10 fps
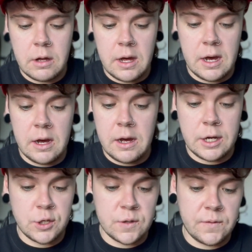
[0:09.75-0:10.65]

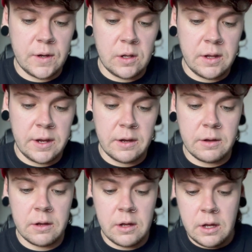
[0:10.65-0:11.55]
I just feel
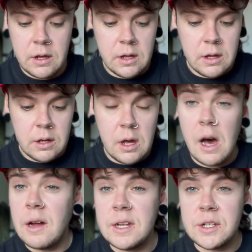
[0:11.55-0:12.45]
like
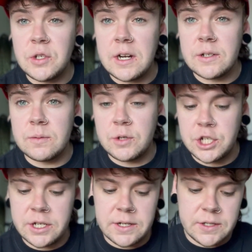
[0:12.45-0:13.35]
I need to chat some shit,